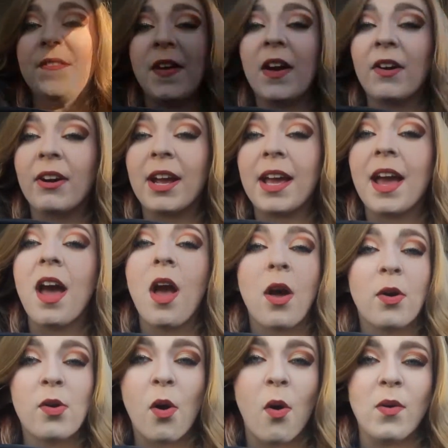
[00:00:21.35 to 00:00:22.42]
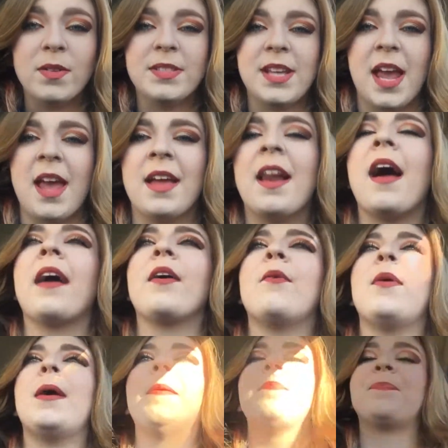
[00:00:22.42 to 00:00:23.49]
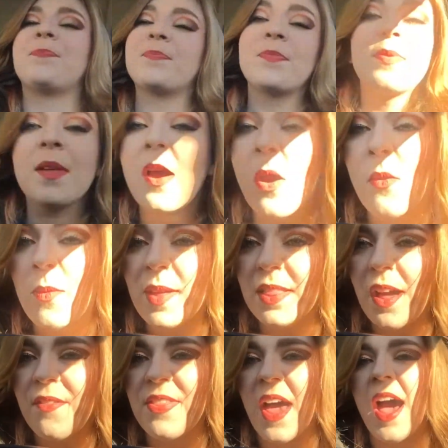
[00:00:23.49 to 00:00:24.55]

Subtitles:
very cold day in Iowa. We love